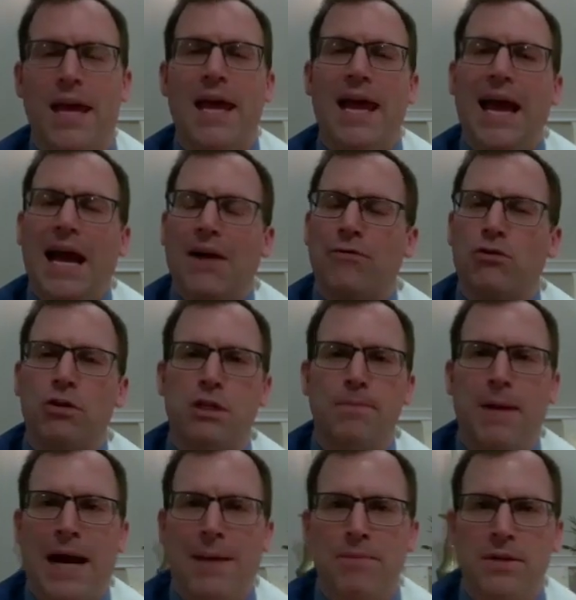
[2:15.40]
After his
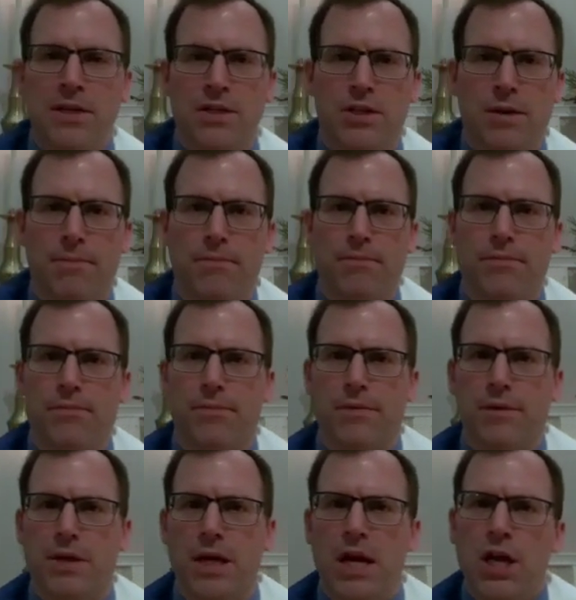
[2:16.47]
baptism,
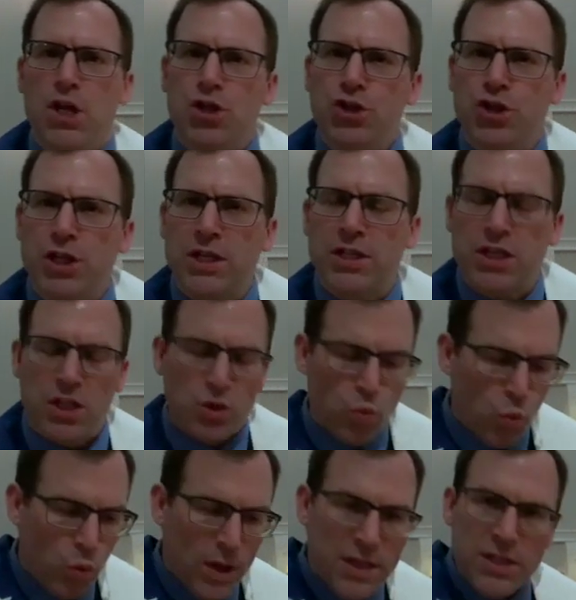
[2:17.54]
Jesus
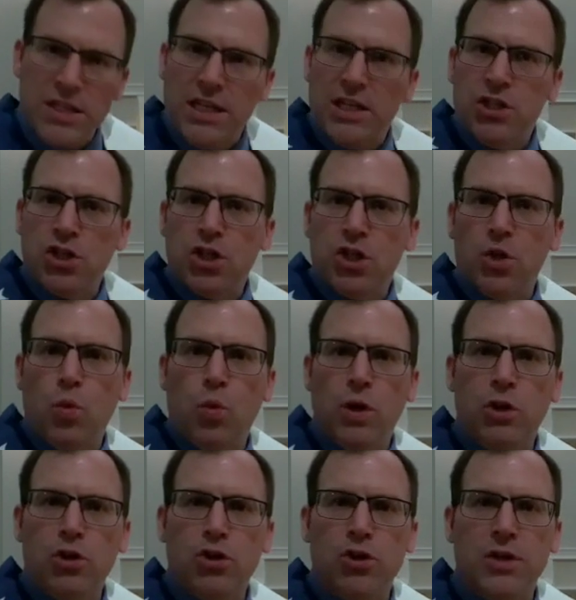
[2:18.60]
went into the
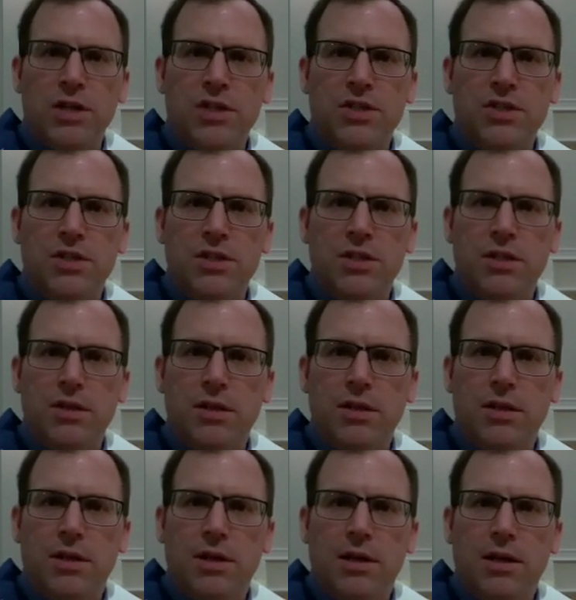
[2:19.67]
wilderness
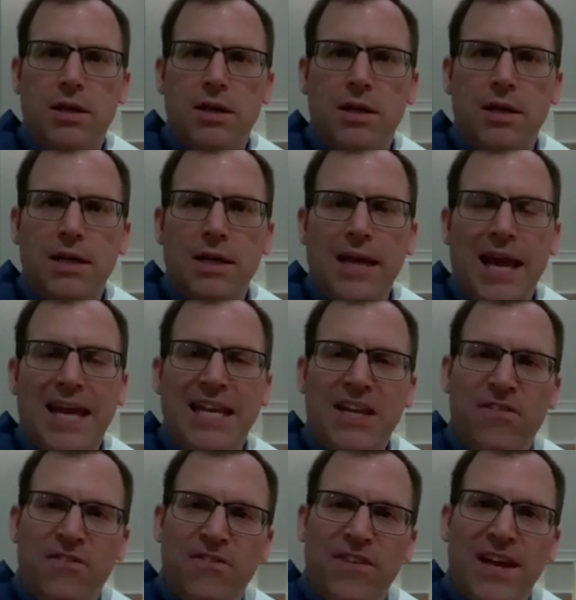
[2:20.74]
and he
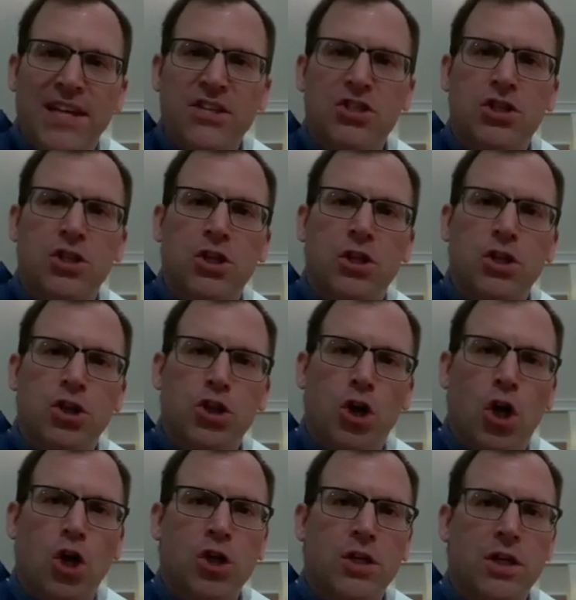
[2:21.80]
faced
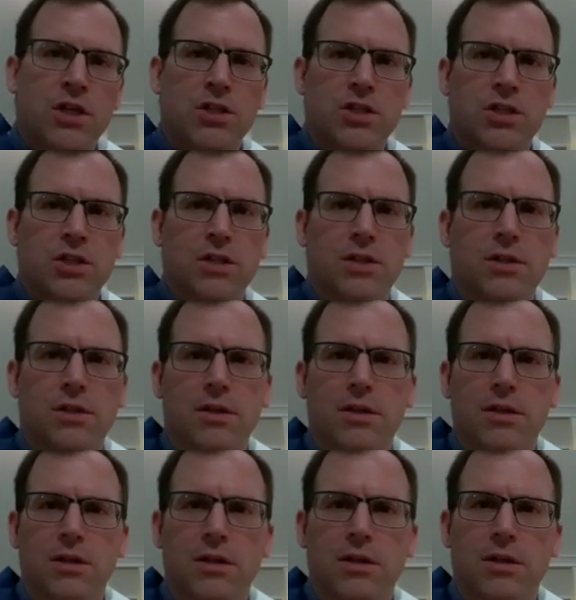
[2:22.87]
darkness.
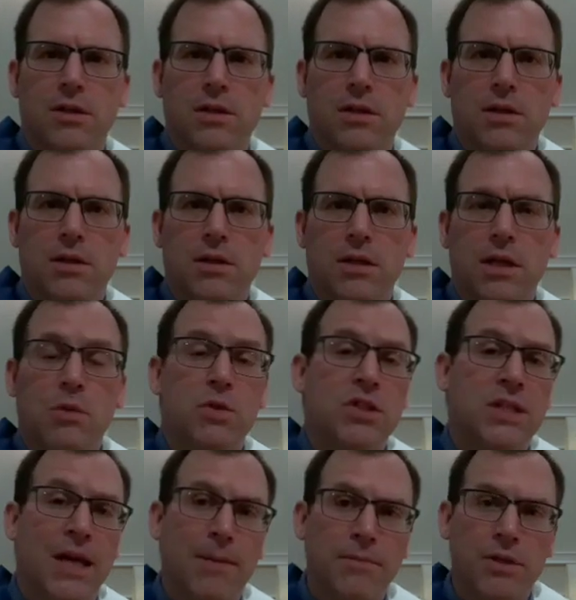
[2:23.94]
He was
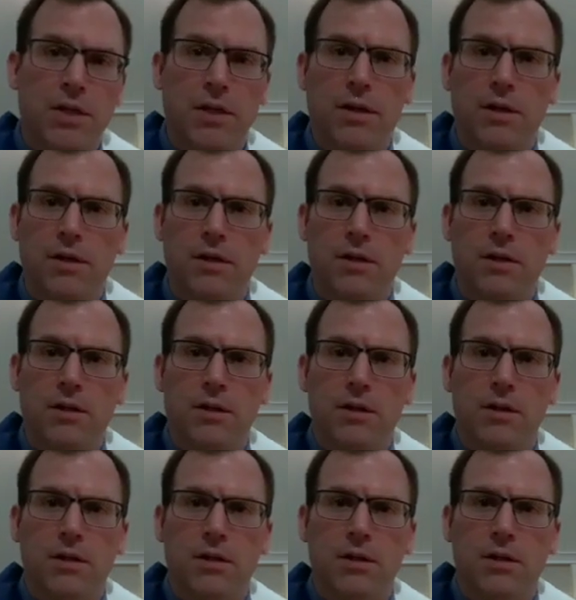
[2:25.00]
tempted.
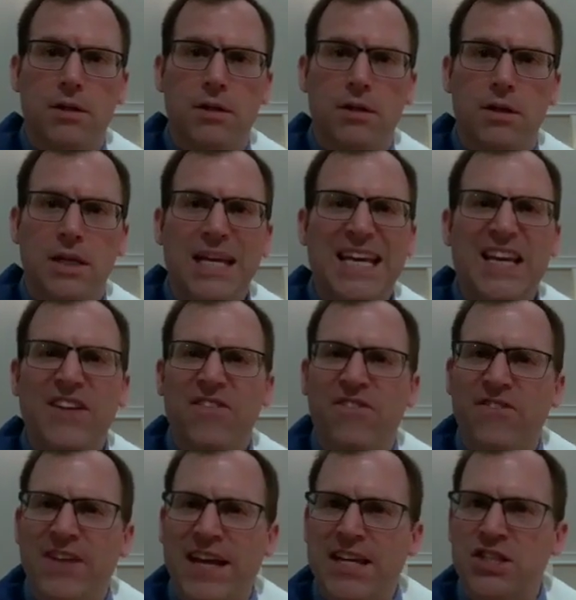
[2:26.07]
He
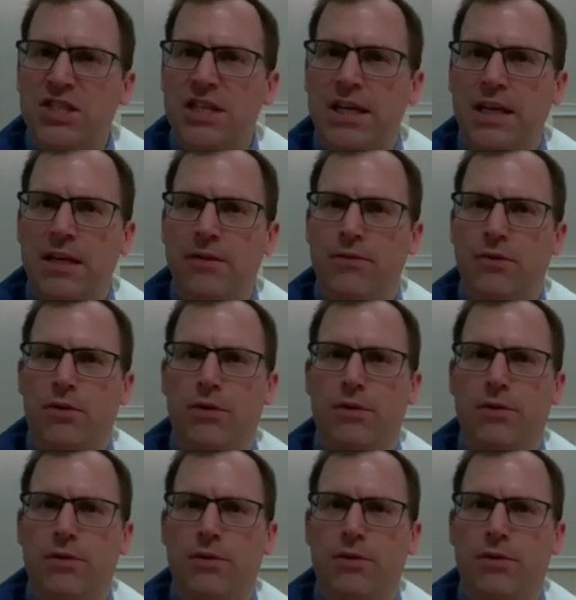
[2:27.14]
faced evil.